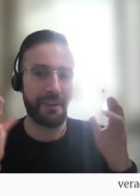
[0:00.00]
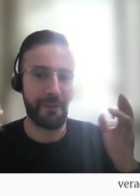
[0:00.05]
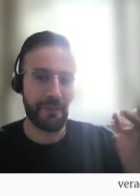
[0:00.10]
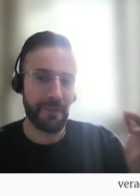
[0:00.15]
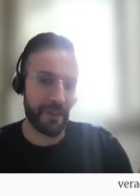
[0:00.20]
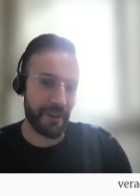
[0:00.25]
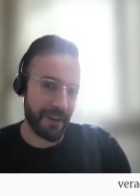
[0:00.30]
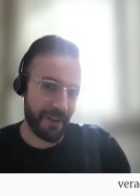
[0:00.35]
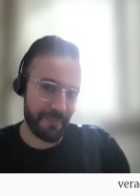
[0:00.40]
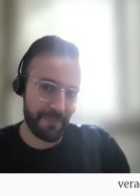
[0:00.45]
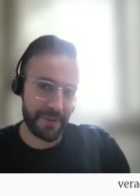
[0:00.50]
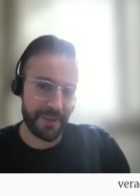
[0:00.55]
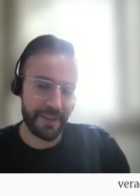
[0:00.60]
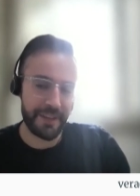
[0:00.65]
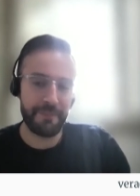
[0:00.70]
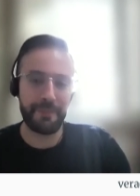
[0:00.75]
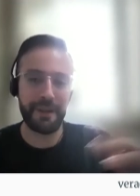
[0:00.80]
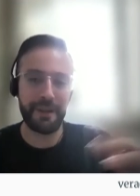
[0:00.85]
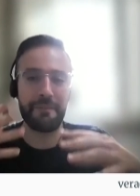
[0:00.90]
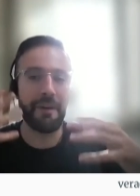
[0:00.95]
your company.
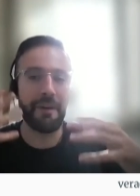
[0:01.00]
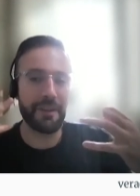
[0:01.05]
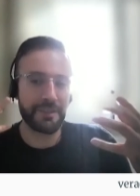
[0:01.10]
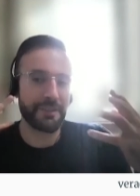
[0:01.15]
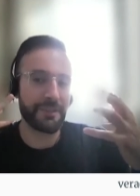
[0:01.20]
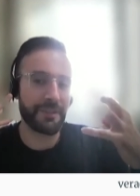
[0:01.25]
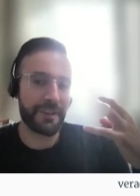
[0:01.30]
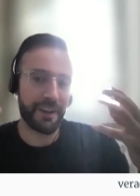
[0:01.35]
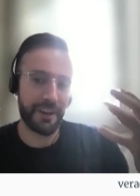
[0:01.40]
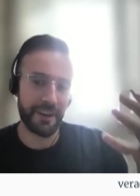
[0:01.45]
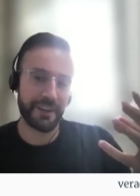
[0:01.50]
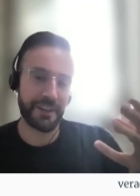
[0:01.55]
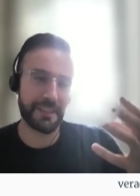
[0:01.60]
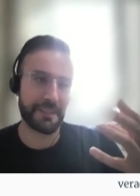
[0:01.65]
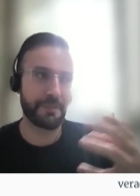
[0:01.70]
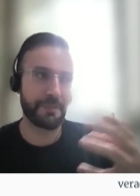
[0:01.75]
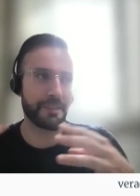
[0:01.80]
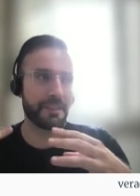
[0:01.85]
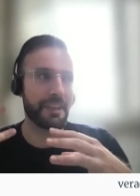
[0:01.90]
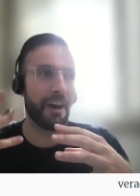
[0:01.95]
But I'm also
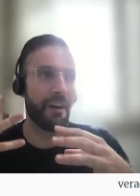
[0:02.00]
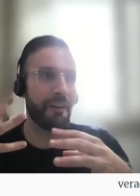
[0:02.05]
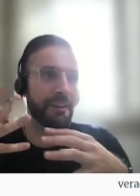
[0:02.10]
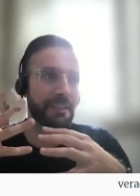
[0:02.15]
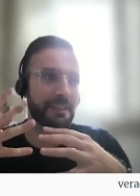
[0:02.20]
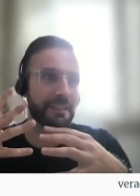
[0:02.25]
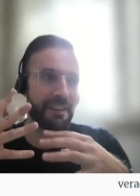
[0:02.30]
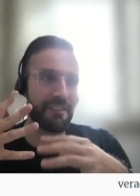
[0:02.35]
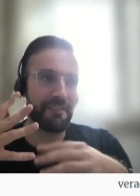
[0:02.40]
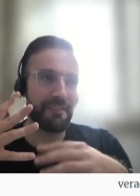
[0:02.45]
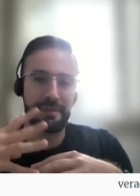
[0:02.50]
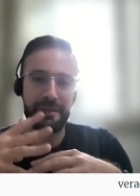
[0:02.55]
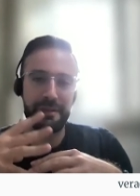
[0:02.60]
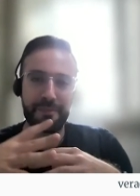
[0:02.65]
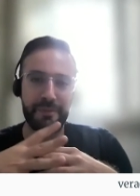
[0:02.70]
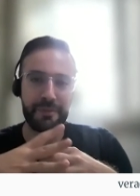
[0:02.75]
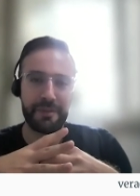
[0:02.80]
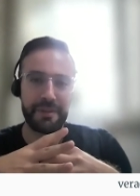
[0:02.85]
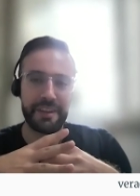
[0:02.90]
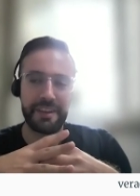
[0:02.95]
curious, because I always love when
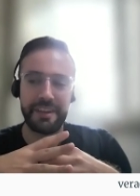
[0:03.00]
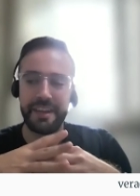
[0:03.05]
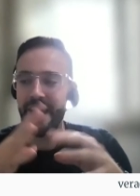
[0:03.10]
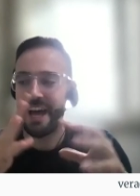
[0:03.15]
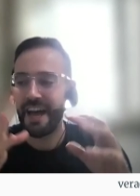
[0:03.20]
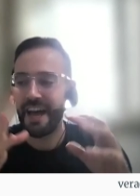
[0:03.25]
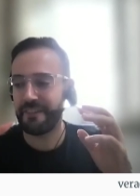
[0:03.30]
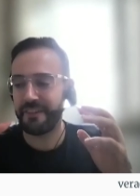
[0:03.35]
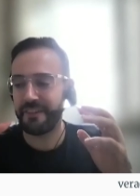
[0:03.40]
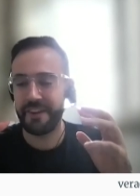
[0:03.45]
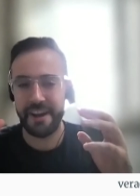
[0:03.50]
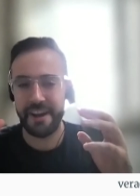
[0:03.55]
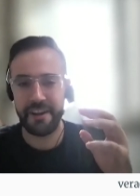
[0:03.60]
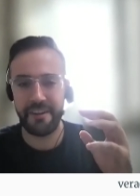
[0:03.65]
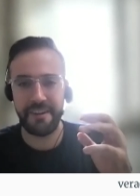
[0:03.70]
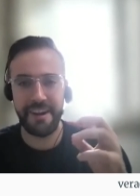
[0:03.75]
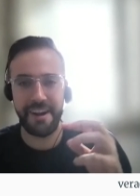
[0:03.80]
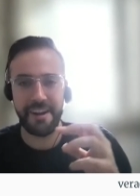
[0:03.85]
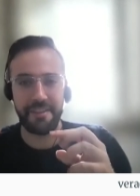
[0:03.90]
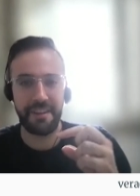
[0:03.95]
people are I have a great
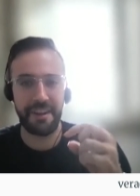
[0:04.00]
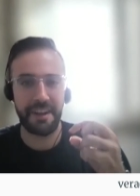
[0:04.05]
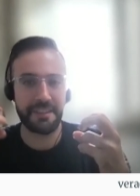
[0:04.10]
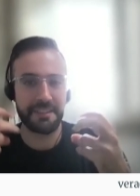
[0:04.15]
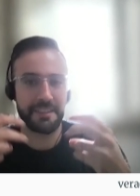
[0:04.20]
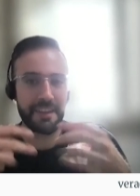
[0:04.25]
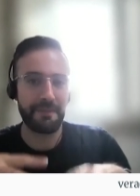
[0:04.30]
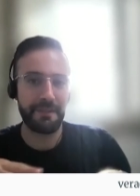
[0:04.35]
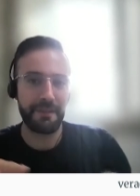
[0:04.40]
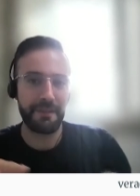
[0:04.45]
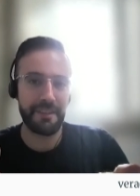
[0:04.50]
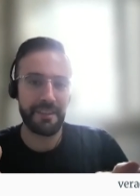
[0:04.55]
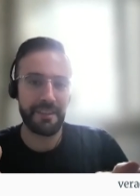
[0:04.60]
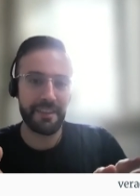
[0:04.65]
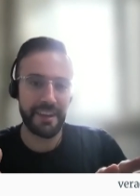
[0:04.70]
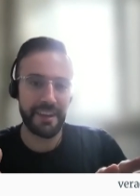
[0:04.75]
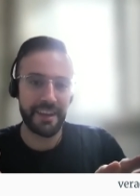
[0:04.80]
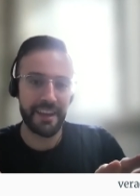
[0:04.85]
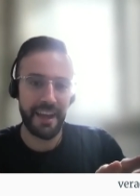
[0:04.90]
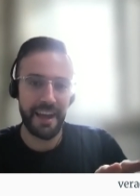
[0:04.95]
career, then I stopped
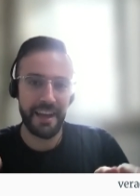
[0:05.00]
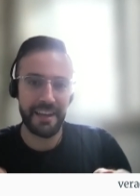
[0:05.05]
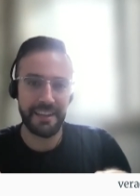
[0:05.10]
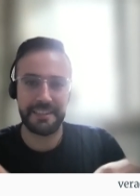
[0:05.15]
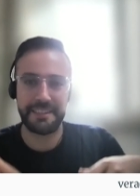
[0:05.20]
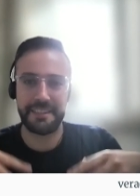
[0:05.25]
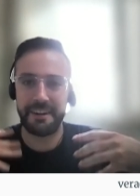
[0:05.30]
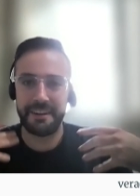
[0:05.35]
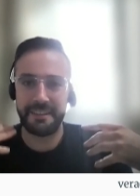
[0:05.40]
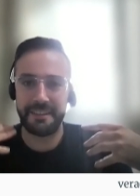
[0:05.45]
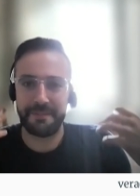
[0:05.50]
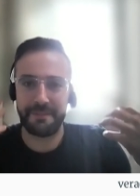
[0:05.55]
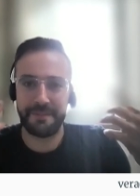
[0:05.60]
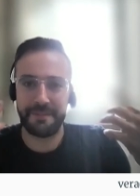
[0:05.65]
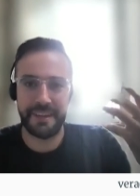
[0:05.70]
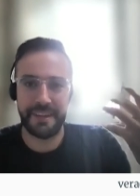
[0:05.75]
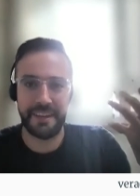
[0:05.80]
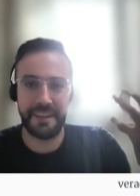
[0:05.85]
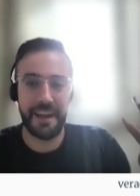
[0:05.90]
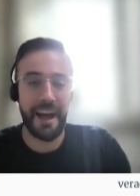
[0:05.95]
everything and started
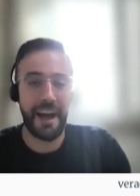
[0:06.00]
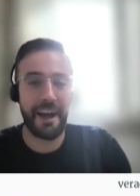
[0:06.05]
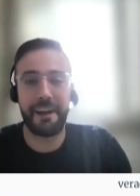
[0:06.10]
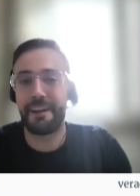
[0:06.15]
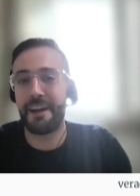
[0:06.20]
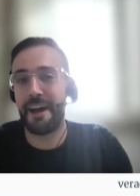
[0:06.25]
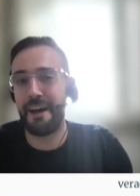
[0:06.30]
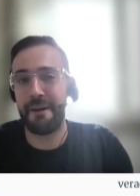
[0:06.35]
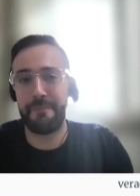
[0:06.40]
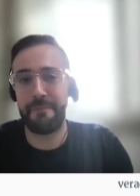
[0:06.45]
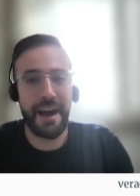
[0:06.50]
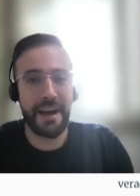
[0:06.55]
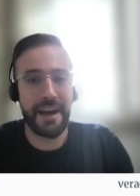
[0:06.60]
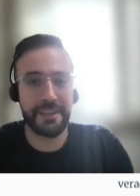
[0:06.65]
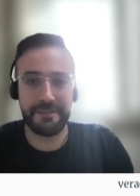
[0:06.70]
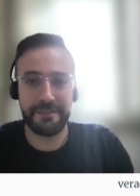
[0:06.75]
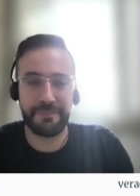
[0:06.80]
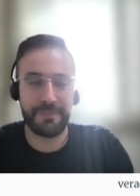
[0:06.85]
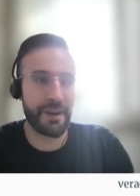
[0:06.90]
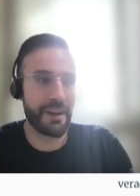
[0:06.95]
something, a
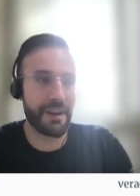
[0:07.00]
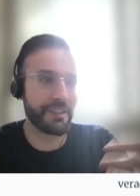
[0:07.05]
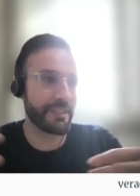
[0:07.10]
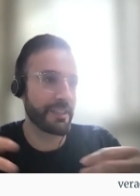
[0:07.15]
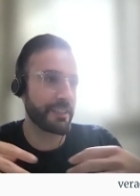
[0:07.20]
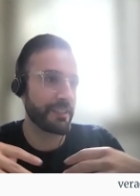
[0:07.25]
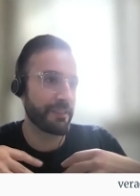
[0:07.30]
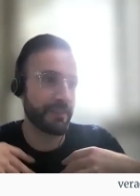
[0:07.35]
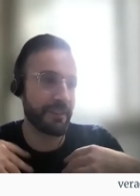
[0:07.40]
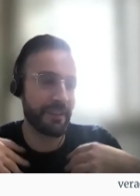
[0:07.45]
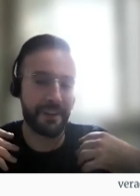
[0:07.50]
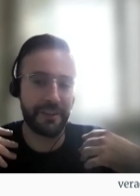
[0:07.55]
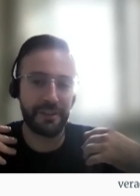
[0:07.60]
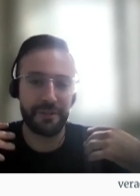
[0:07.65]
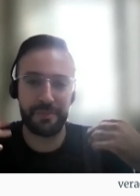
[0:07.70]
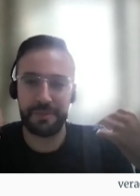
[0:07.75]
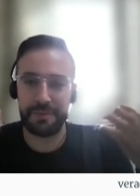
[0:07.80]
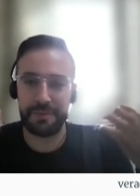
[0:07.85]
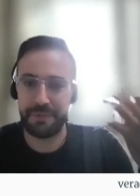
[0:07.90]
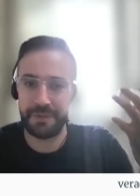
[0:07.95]
passion project or an
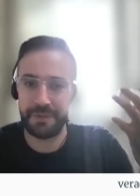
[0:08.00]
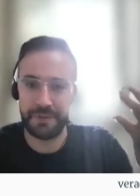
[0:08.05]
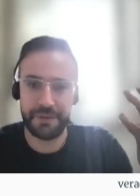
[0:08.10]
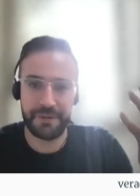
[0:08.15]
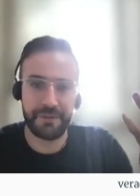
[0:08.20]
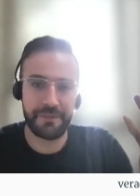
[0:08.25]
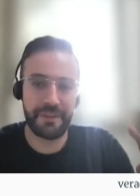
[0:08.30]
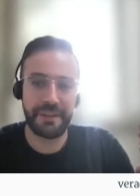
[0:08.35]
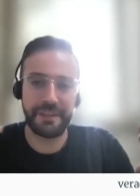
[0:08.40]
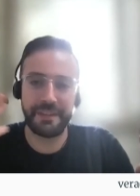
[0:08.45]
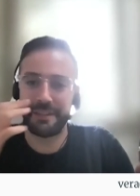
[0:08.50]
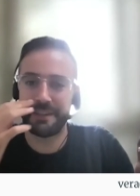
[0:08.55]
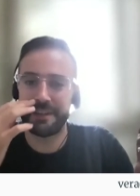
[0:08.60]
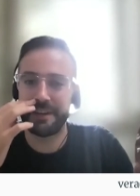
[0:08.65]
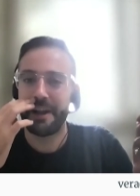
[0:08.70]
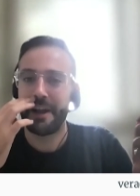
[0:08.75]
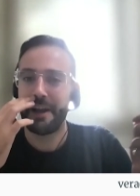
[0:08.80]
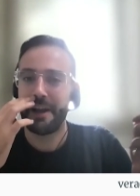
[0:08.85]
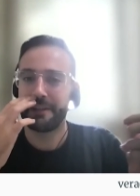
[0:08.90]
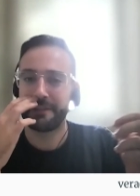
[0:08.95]
entrepreneurial venture.
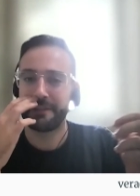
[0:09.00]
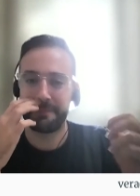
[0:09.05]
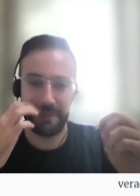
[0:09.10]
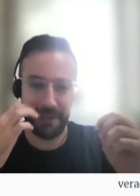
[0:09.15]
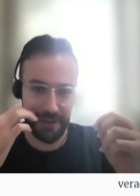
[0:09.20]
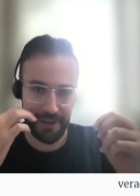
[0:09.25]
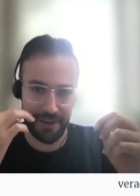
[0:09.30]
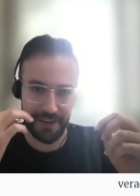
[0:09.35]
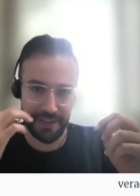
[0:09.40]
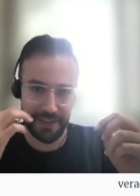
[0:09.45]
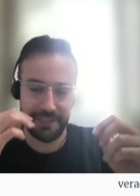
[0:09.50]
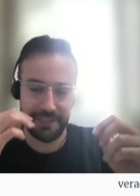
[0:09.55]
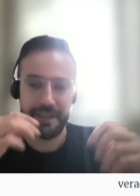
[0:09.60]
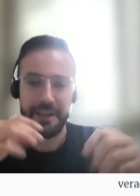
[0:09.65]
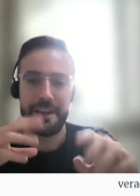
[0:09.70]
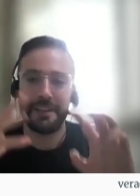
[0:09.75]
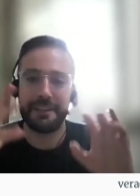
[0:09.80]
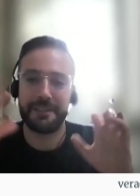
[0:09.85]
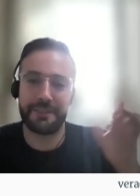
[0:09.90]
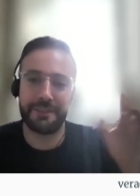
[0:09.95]
So I'm curious.
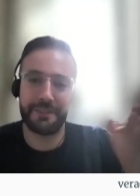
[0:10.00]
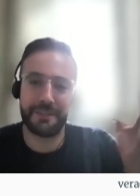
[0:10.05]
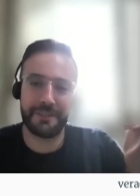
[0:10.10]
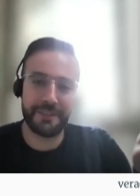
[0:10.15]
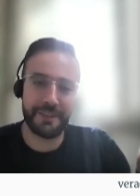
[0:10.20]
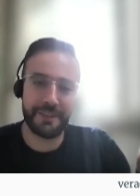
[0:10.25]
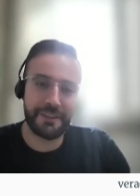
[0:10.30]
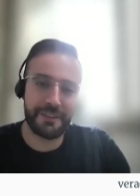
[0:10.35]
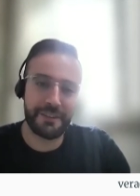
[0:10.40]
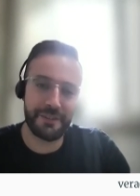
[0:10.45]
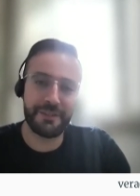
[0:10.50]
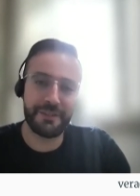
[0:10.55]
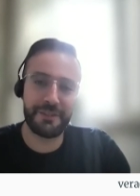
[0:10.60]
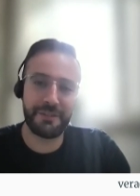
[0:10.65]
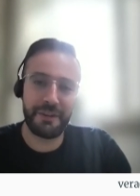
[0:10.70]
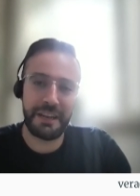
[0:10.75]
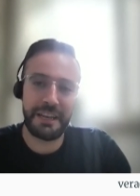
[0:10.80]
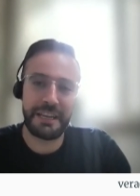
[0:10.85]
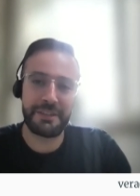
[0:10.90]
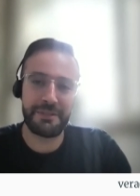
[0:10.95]
So in June
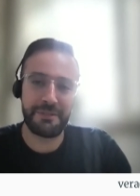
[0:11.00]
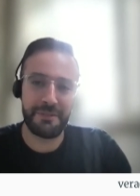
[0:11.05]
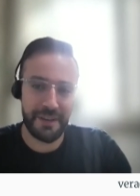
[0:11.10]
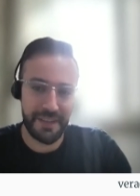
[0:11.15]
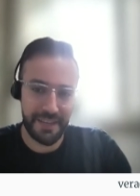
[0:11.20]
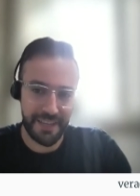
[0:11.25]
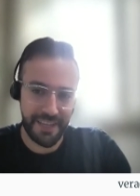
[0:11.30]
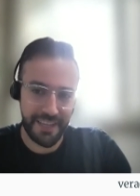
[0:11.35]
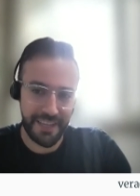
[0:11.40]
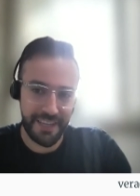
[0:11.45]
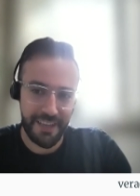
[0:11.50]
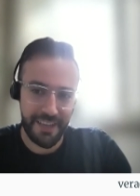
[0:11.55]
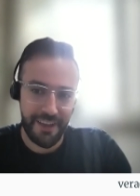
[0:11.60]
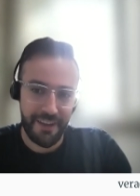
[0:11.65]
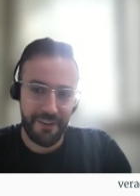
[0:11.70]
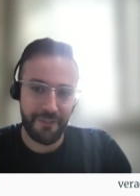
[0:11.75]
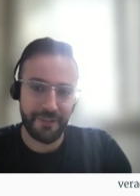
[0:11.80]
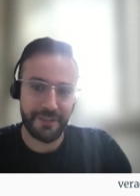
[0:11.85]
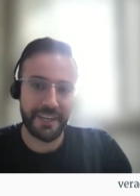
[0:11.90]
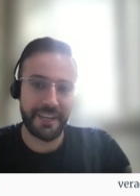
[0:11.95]
2020,
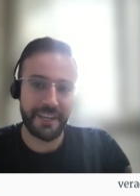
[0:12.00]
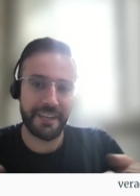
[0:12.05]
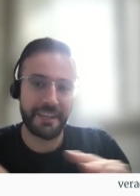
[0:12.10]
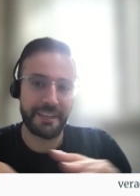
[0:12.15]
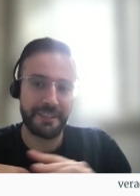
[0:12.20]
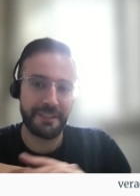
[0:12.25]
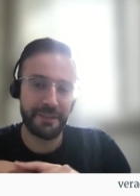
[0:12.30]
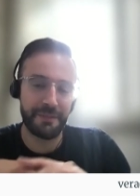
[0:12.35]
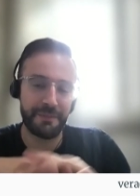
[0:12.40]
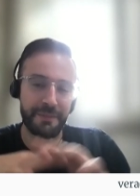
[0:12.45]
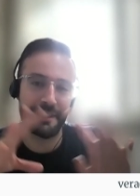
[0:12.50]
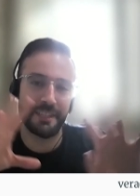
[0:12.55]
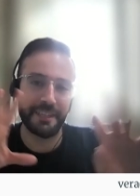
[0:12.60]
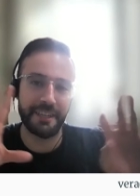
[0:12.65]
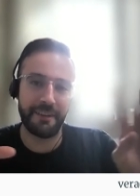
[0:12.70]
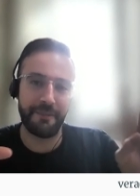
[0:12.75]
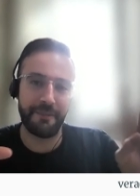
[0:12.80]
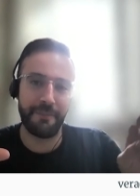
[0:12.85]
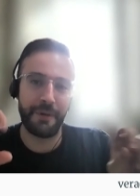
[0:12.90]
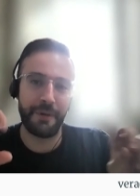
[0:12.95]
which I can assume was
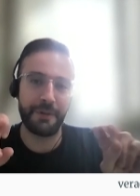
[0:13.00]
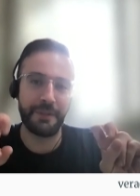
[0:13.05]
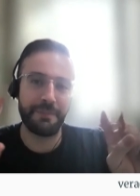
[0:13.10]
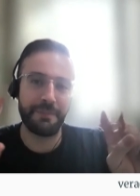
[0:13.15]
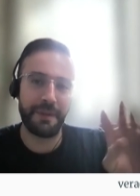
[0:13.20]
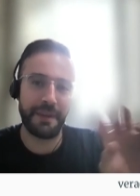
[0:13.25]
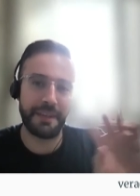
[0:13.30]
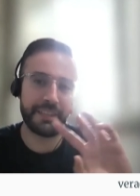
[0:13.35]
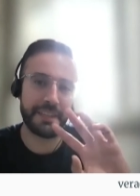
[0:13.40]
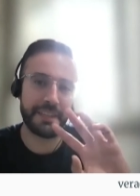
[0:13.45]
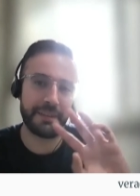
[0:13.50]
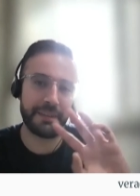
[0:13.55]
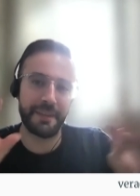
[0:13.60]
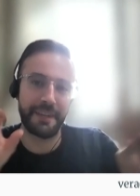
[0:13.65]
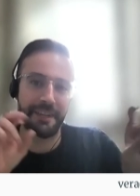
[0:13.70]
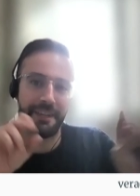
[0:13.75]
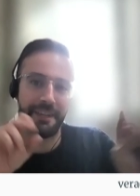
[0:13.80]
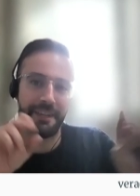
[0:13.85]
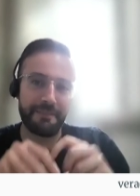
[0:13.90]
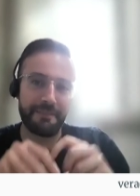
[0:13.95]
a post-pandemic,